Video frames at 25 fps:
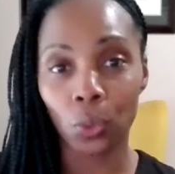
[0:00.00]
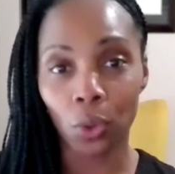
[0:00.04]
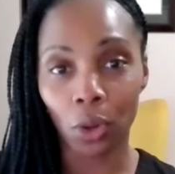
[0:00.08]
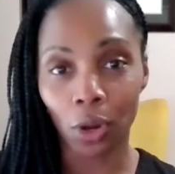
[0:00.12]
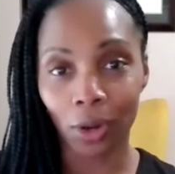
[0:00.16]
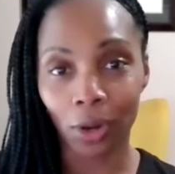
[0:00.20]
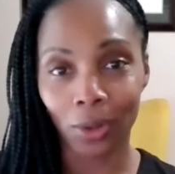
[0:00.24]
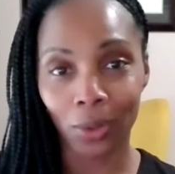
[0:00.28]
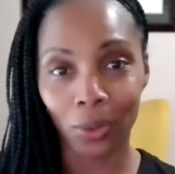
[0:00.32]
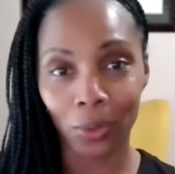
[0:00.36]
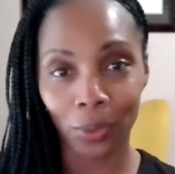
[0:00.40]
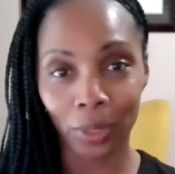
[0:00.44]
you
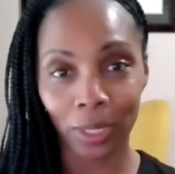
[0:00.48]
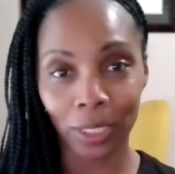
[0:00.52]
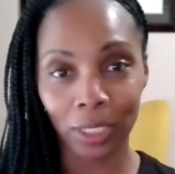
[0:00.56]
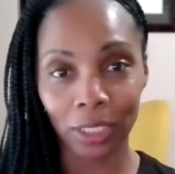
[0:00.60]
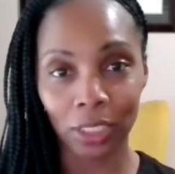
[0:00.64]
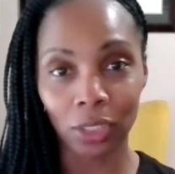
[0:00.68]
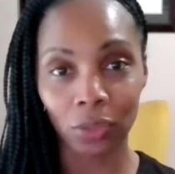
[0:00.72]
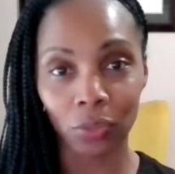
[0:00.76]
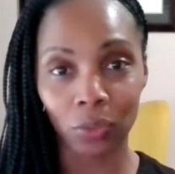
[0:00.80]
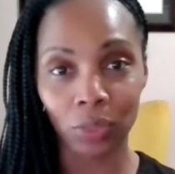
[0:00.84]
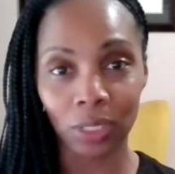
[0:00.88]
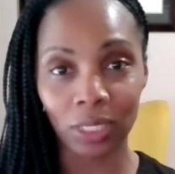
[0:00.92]
are
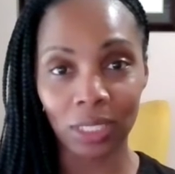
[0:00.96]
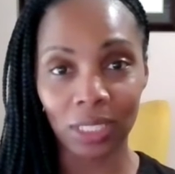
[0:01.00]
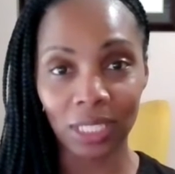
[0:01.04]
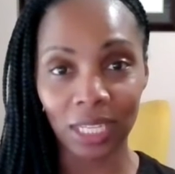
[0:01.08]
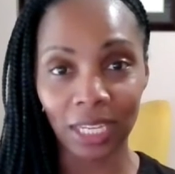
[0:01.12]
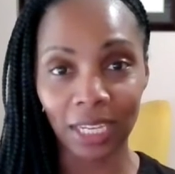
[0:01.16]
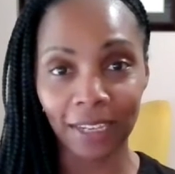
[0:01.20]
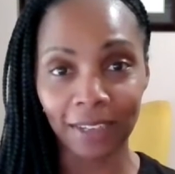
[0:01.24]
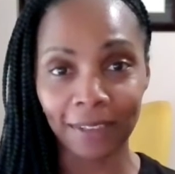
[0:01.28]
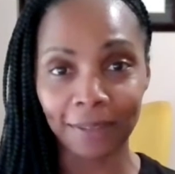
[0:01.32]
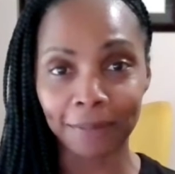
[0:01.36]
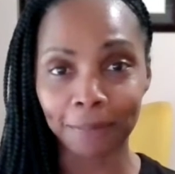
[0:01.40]
going to
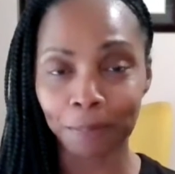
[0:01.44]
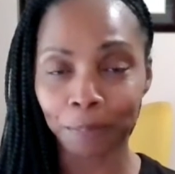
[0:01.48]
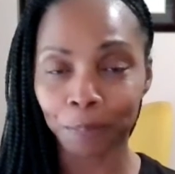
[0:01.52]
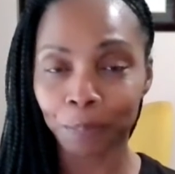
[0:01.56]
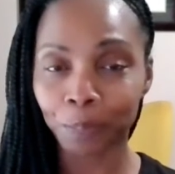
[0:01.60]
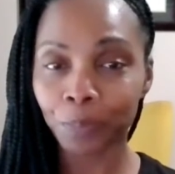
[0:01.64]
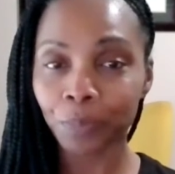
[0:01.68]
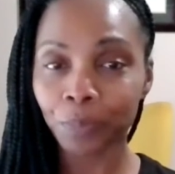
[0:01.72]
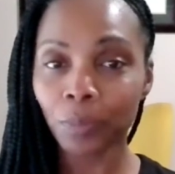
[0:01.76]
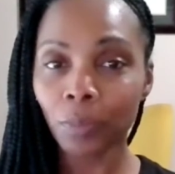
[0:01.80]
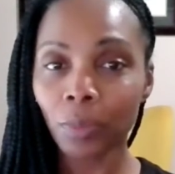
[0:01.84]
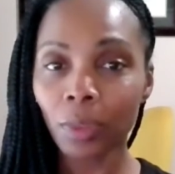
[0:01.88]
receive.
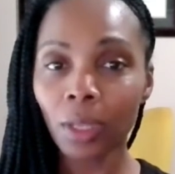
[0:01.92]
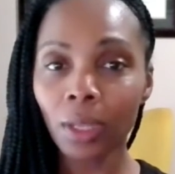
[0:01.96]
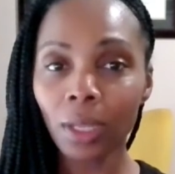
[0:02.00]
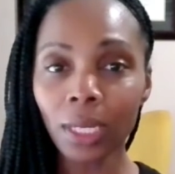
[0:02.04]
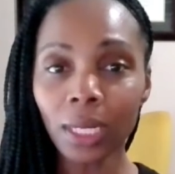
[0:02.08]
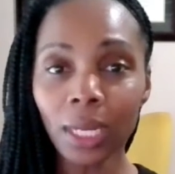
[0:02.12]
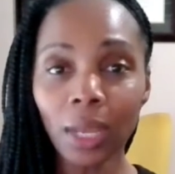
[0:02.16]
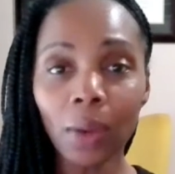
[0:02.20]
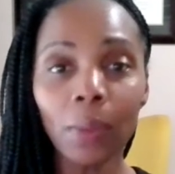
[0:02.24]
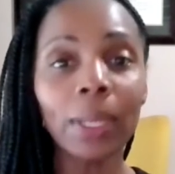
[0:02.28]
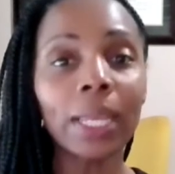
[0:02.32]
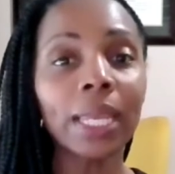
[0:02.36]

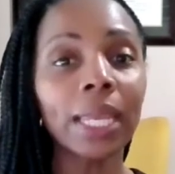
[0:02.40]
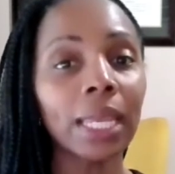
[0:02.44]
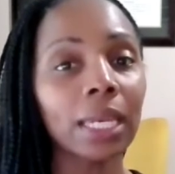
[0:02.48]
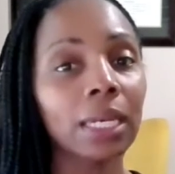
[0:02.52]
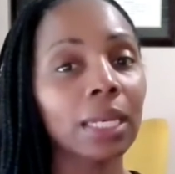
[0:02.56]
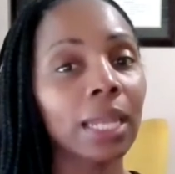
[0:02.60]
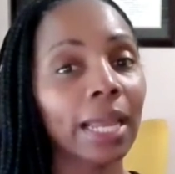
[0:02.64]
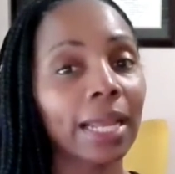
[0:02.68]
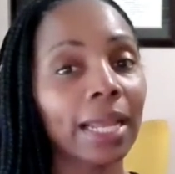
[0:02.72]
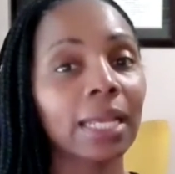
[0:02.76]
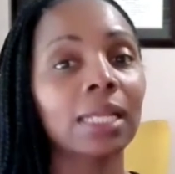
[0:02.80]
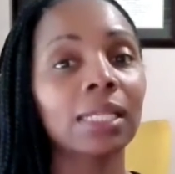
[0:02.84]
Now,
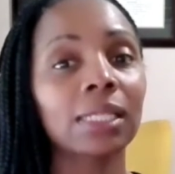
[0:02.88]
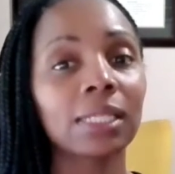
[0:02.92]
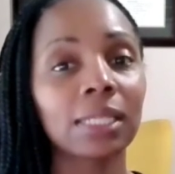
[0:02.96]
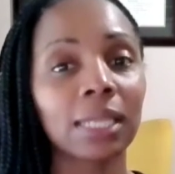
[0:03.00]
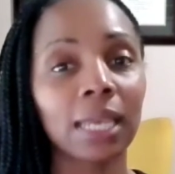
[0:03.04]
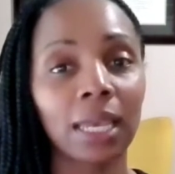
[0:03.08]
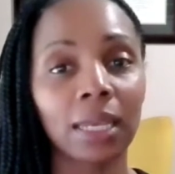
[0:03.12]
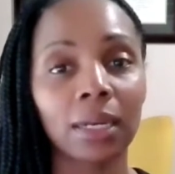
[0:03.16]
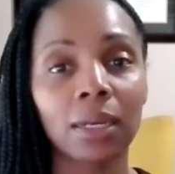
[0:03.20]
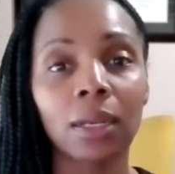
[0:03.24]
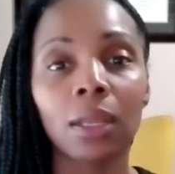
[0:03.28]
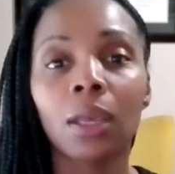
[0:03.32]
again, like I
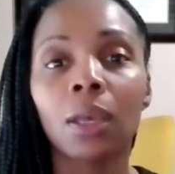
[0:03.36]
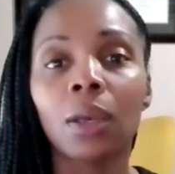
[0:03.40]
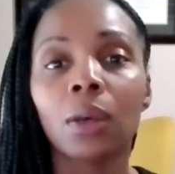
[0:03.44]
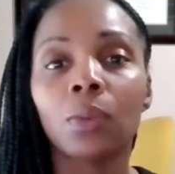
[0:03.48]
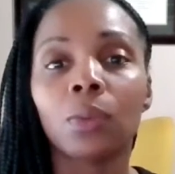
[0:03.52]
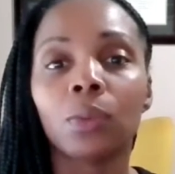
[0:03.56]
said,